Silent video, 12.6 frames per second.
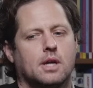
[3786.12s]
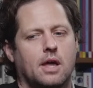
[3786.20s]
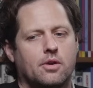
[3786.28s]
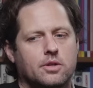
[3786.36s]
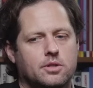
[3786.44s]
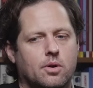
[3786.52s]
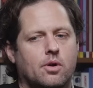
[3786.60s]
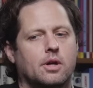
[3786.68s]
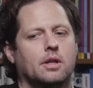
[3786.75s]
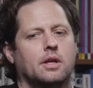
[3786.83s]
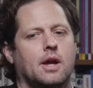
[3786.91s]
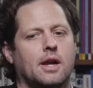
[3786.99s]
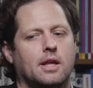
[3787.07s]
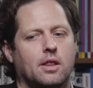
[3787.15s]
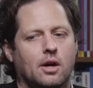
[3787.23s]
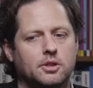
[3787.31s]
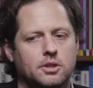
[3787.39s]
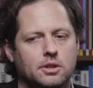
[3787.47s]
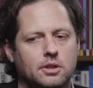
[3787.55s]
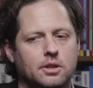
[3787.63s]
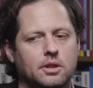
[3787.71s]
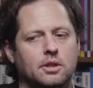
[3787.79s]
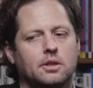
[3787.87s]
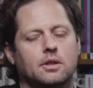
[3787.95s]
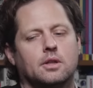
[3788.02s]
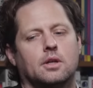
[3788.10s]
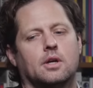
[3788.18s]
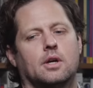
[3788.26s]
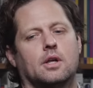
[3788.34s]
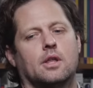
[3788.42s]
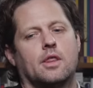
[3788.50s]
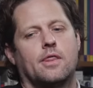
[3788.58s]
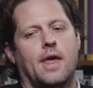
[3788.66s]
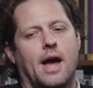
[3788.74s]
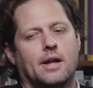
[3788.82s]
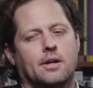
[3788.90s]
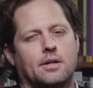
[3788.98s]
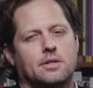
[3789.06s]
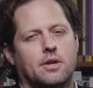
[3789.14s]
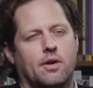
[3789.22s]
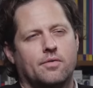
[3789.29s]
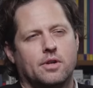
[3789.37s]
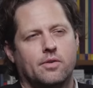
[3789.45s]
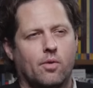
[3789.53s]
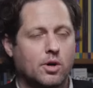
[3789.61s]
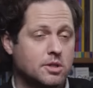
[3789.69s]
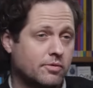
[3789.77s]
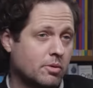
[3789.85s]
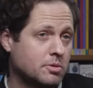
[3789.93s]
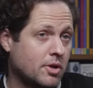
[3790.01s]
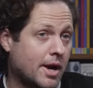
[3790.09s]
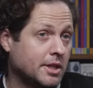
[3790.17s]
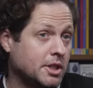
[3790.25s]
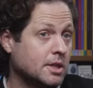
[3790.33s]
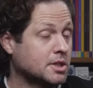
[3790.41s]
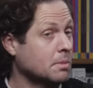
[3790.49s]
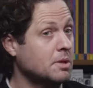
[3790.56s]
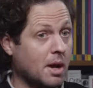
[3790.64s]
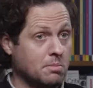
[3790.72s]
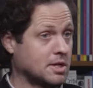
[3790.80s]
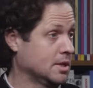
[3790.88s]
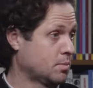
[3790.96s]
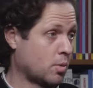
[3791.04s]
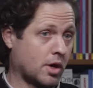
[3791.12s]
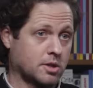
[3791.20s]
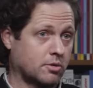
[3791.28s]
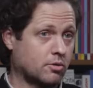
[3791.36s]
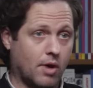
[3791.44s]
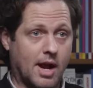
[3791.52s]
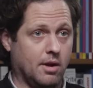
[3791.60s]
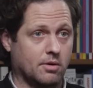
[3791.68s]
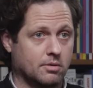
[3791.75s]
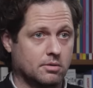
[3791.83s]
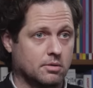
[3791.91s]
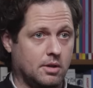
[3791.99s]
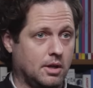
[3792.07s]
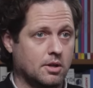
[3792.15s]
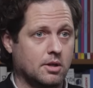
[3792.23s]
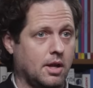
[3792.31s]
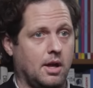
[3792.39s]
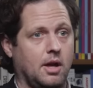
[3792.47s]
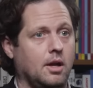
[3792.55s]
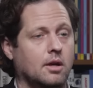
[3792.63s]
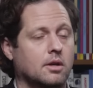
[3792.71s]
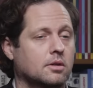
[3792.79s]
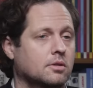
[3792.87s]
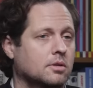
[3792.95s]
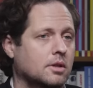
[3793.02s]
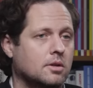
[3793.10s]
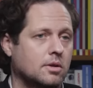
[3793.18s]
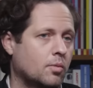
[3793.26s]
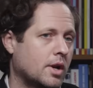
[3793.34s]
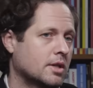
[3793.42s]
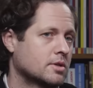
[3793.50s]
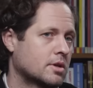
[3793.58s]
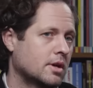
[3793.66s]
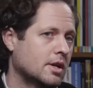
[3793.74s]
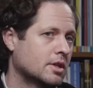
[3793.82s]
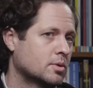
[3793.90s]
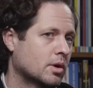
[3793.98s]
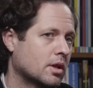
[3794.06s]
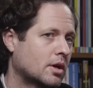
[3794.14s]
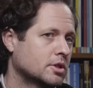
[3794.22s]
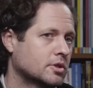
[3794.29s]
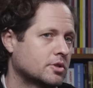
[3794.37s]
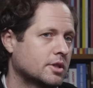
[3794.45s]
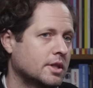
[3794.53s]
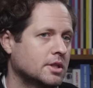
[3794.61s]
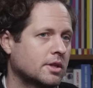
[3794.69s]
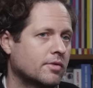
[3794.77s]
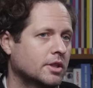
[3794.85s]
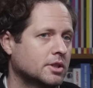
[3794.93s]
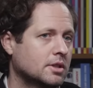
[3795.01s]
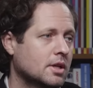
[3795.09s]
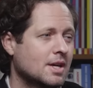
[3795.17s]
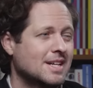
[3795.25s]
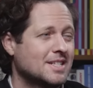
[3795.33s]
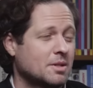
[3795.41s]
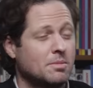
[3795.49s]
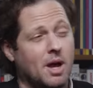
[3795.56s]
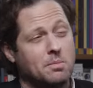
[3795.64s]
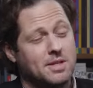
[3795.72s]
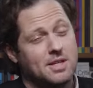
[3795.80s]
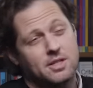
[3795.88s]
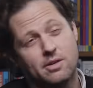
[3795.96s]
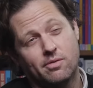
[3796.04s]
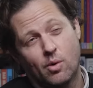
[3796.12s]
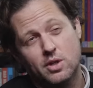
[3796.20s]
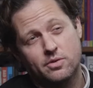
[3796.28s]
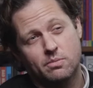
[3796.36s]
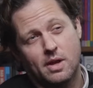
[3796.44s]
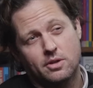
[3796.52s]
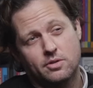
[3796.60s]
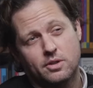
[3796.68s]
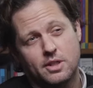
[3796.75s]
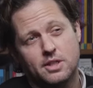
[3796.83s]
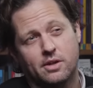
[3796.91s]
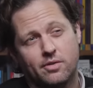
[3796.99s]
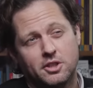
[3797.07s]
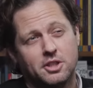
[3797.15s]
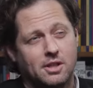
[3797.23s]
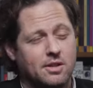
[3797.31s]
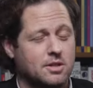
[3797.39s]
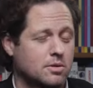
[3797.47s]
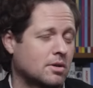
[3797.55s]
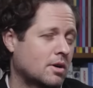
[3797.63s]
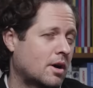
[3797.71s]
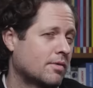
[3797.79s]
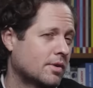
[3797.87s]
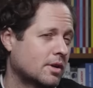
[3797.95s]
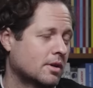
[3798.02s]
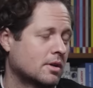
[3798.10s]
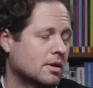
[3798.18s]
together historically and ideologically that is often divorced from strategy. Sometimes it works great in a in, when inserted into a larger strategic vision. Sometimes it is divorced from that strategic vision, and this often